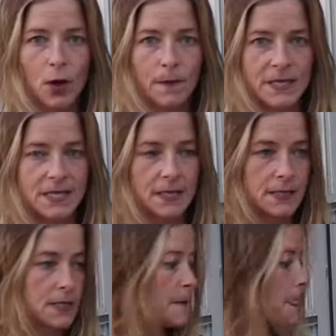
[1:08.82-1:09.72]

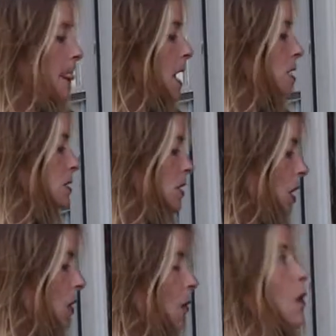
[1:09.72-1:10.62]
purposes.
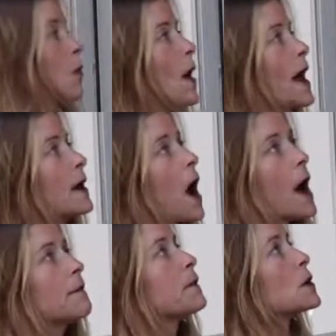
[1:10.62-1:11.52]
So when
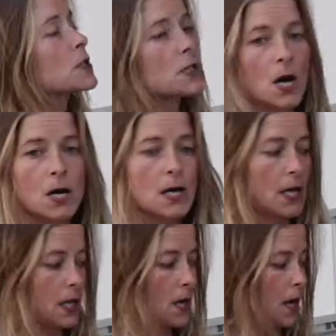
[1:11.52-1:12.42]
I first
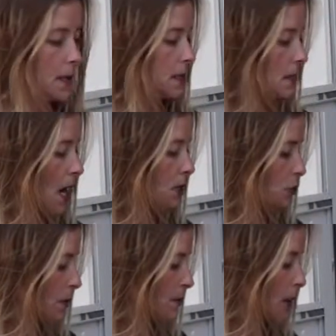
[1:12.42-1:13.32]
started on this
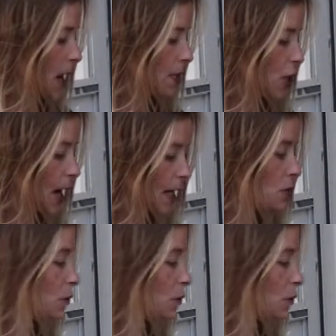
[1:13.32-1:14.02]
entry project,